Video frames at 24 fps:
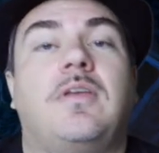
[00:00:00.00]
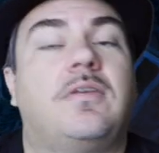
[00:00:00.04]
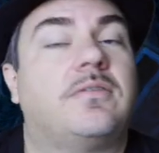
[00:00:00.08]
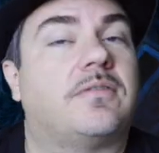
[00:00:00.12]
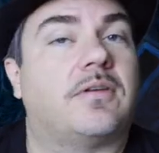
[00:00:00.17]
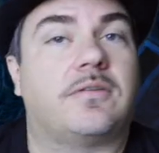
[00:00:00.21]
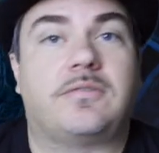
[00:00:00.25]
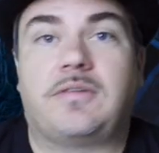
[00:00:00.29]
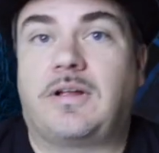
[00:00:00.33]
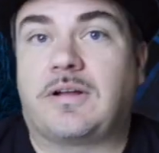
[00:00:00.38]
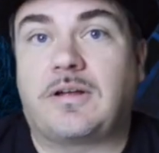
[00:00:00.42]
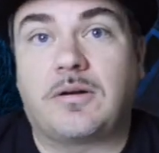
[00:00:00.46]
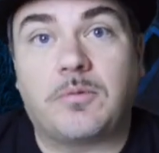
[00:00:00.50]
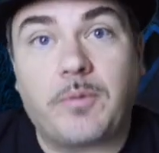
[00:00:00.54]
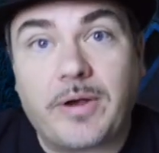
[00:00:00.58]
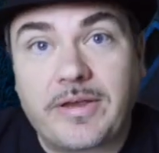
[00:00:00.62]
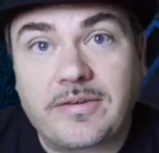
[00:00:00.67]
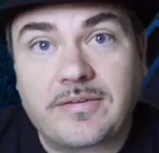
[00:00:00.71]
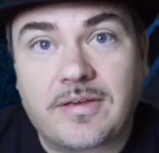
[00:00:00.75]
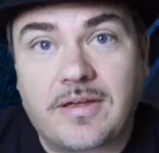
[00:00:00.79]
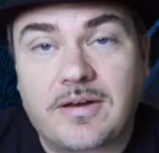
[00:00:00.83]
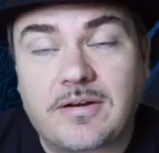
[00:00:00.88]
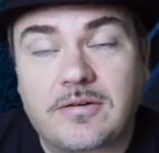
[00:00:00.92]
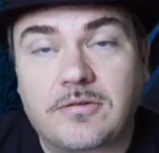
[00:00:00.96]
So it's not going to
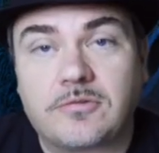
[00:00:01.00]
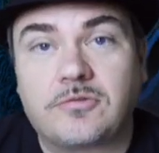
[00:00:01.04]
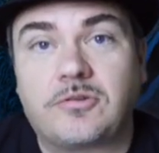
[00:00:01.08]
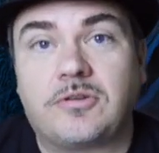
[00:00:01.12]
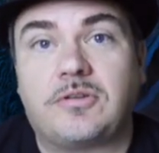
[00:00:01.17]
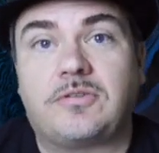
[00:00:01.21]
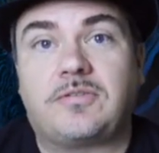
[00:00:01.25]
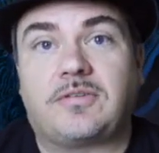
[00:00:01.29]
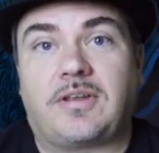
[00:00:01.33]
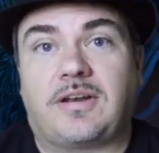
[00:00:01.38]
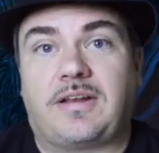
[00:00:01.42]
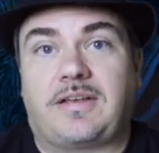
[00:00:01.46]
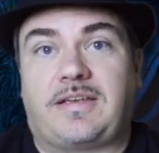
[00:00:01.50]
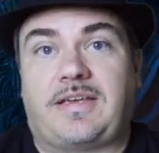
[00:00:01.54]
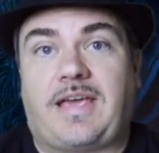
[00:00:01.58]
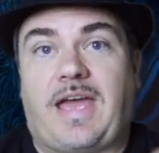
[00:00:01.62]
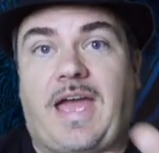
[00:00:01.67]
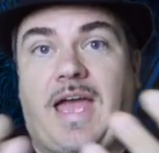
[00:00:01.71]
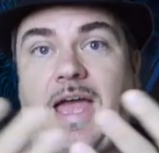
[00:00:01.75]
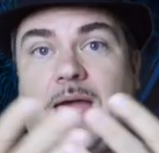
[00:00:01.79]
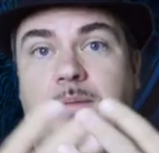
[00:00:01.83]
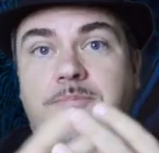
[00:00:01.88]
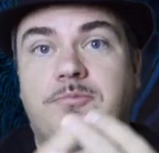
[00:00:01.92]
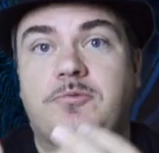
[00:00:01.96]
waste that energy, it's going to
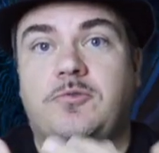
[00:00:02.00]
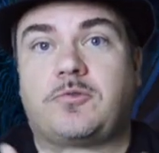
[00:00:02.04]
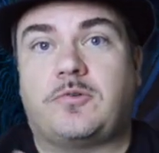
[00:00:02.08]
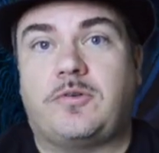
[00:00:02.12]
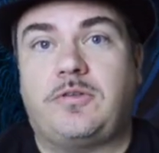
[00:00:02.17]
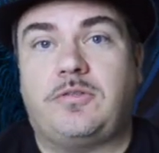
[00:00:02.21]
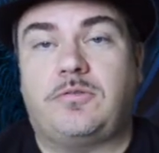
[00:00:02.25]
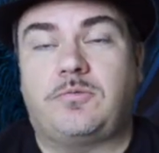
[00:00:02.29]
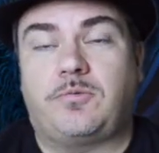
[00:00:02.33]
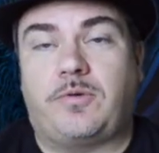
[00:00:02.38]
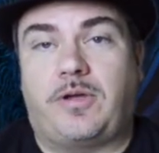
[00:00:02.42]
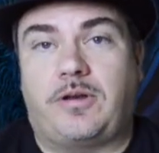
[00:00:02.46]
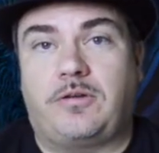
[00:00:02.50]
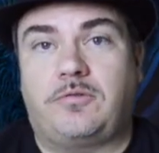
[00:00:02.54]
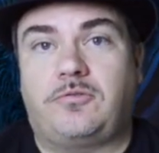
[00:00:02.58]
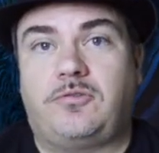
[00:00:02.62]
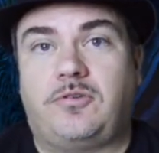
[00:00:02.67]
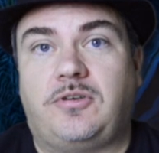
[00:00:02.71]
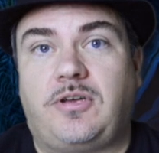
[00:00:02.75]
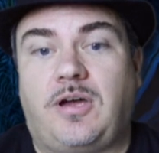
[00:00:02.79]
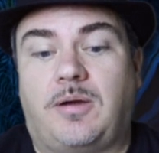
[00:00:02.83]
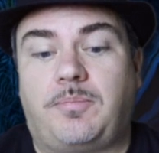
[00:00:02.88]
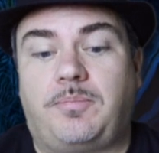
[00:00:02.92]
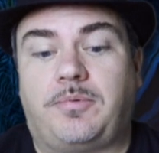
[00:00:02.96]
capture it through
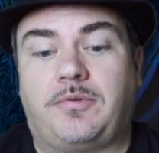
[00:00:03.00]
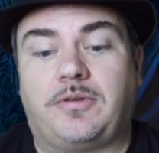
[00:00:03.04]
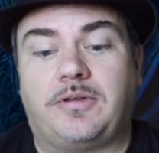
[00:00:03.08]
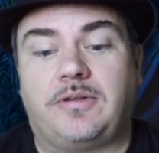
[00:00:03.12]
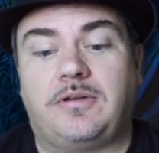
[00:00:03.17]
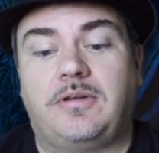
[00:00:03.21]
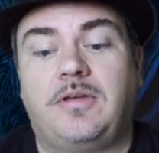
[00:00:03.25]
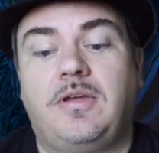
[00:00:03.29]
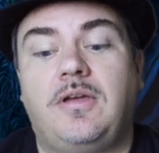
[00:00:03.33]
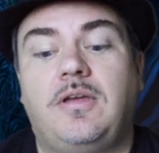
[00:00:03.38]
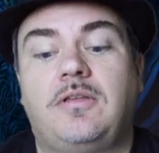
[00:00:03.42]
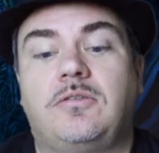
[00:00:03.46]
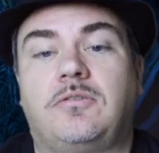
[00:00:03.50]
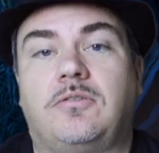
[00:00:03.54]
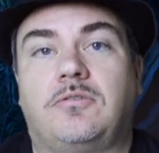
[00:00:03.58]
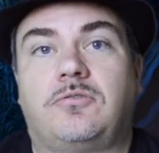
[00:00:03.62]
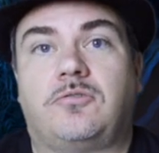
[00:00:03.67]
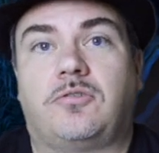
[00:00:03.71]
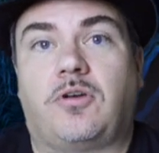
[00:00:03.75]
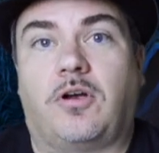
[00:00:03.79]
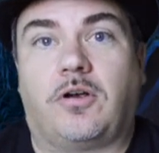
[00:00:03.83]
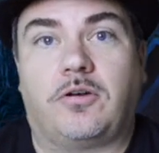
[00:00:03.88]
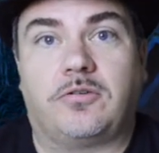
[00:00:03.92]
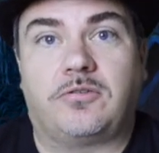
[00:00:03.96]
energy coupling to
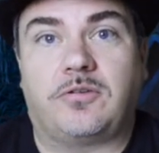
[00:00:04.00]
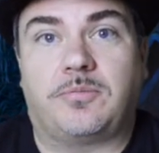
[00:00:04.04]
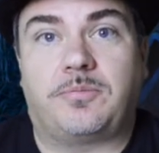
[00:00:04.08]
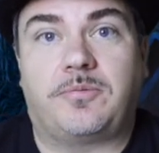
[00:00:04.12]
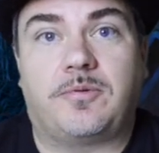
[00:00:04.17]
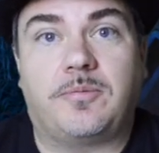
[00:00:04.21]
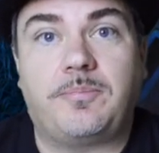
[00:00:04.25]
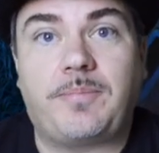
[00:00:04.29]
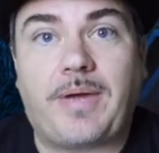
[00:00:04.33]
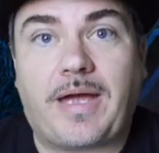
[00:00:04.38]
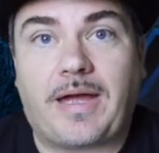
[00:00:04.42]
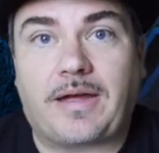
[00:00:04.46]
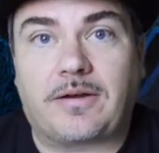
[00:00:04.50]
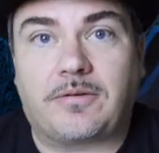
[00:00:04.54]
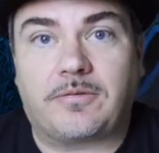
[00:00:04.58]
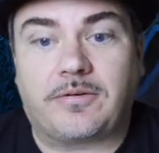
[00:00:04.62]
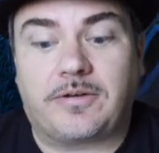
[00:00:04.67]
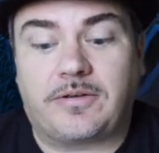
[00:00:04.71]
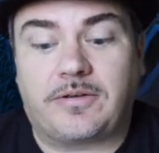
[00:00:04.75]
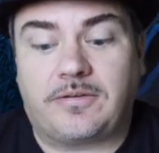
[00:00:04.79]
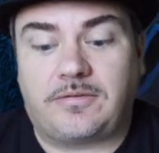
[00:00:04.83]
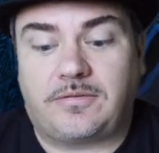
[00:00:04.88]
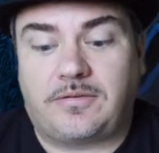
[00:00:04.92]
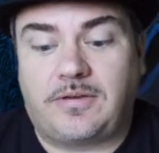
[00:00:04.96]
charge up some
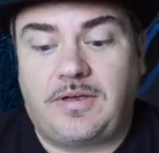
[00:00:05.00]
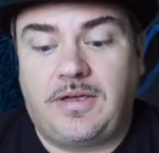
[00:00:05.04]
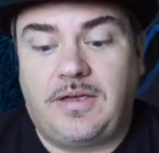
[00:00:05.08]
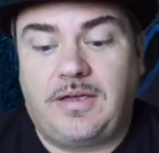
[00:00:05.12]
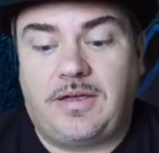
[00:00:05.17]
batteries.